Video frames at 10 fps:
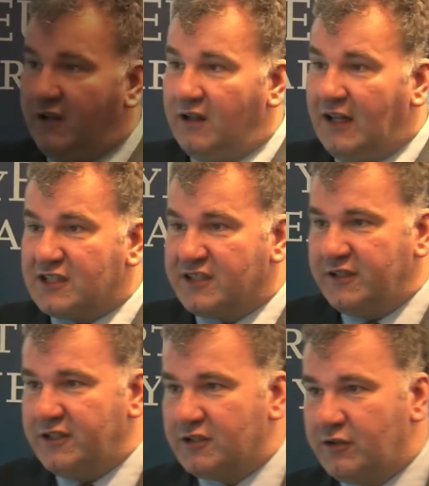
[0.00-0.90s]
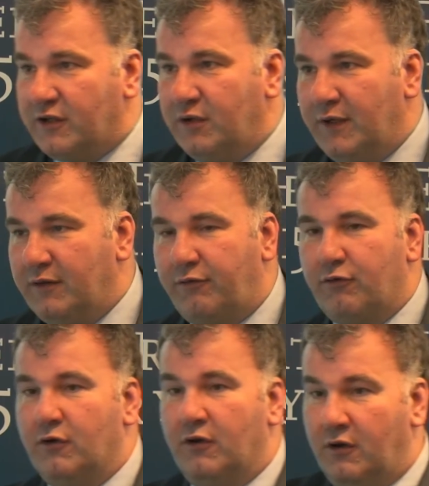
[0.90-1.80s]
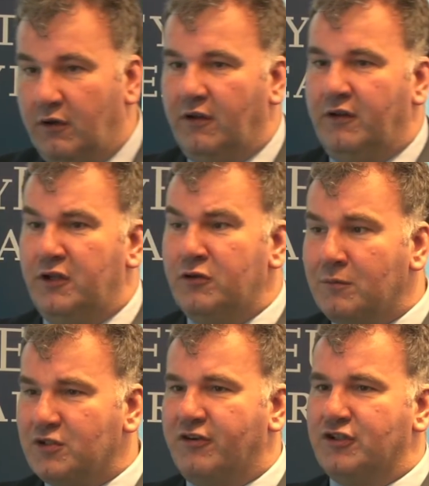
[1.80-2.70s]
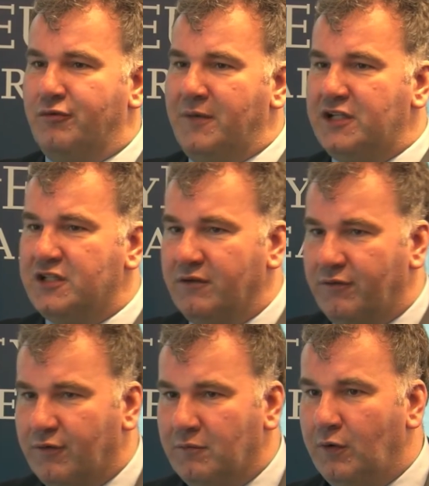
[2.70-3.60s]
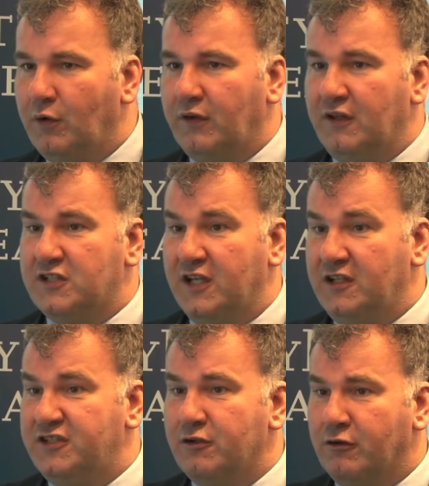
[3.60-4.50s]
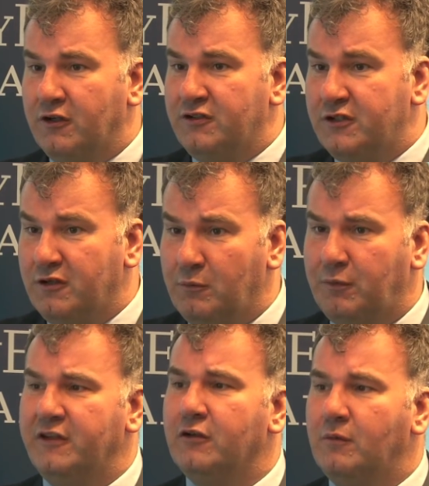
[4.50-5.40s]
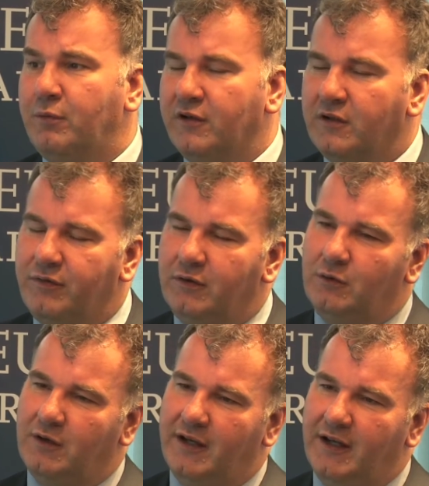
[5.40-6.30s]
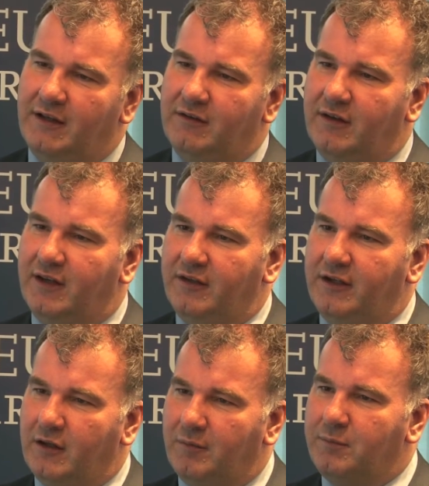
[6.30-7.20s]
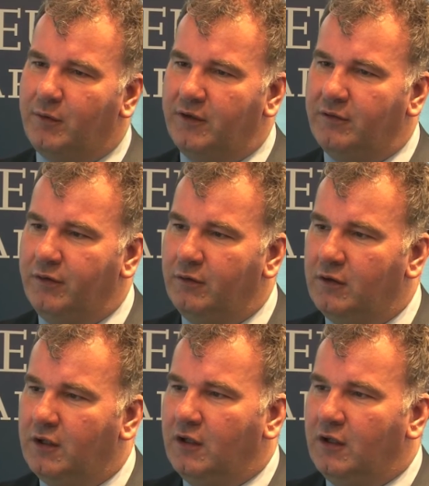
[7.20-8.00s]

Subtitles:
Last 10 years, Turkey went through an enormous transformation from both, let's say, geopolitical point of view and economic point of view.